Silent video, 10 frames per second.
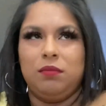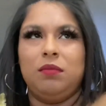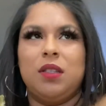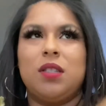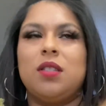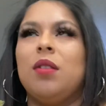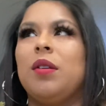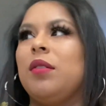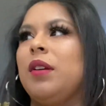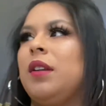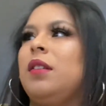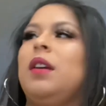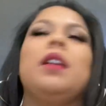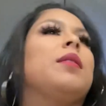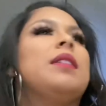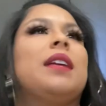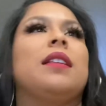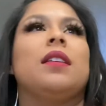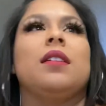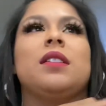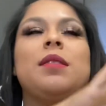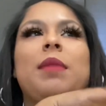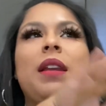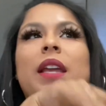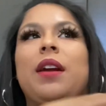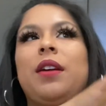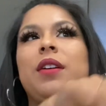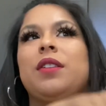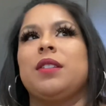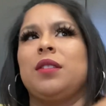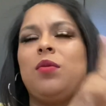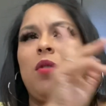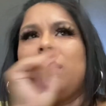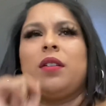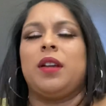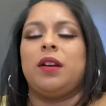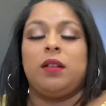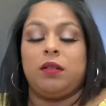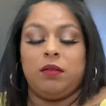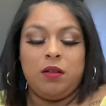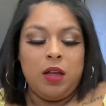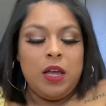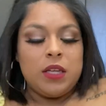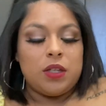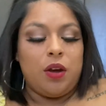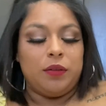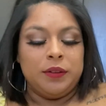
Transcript: So annoying. Anyways, like the cement carriers and the water I don't know. So